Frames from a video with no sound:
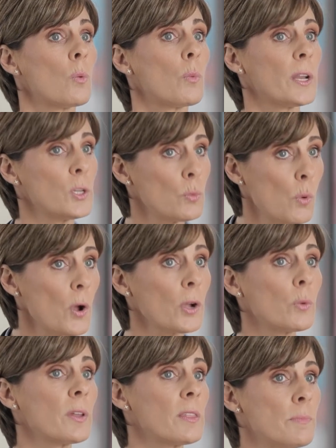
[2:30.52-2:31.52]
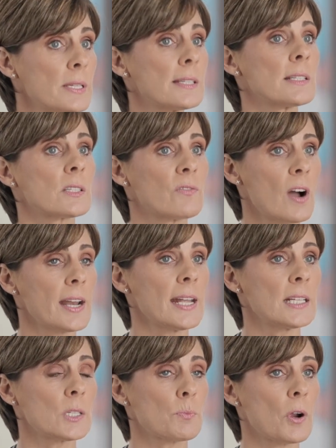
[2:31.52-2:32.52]
When you work with a business
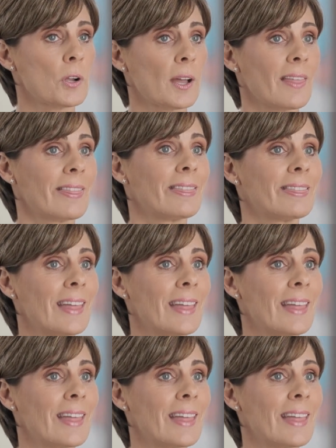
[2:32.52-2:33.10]
finance broker,